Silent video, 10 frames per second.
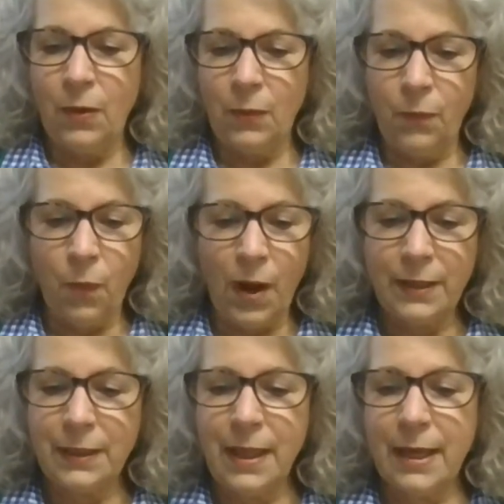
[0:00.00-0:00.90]

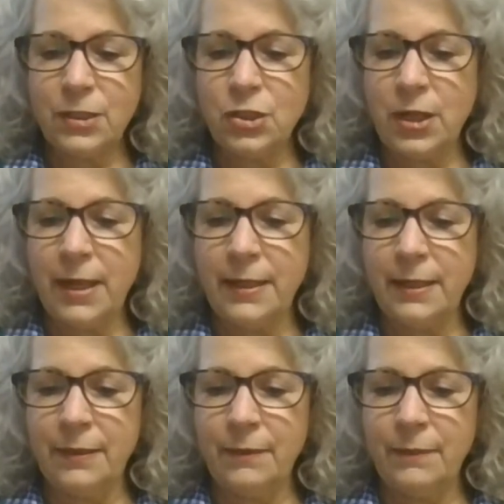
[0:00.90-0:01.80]
One last
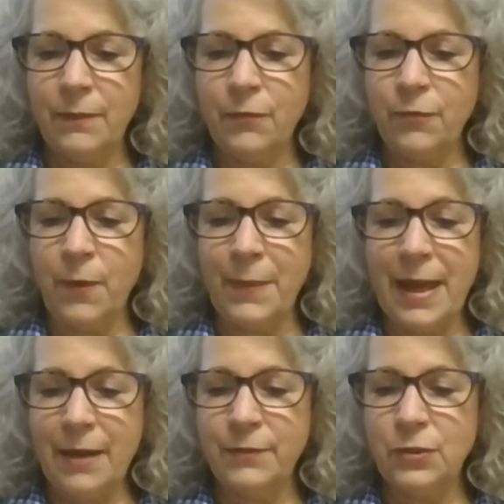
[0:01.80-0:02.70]
shaking from
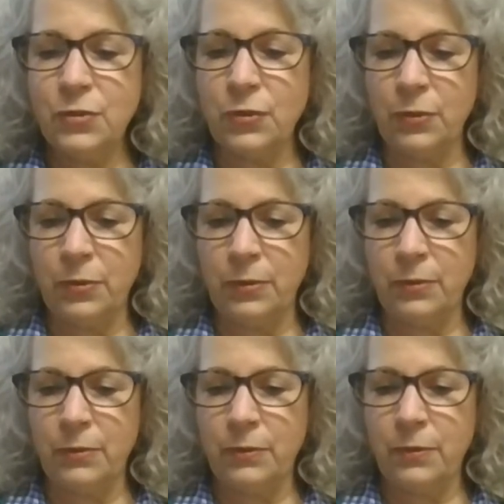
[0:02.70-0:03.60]
heaven to
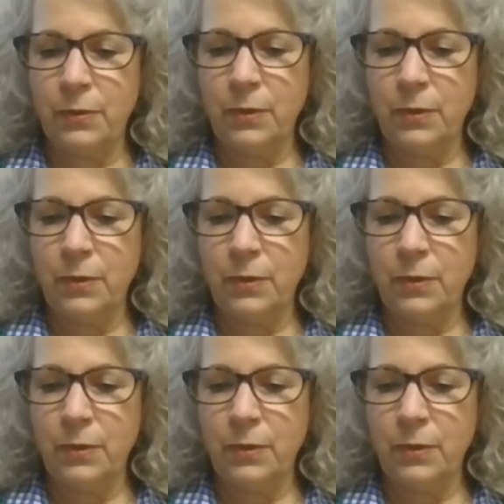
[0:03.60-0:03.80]
earth,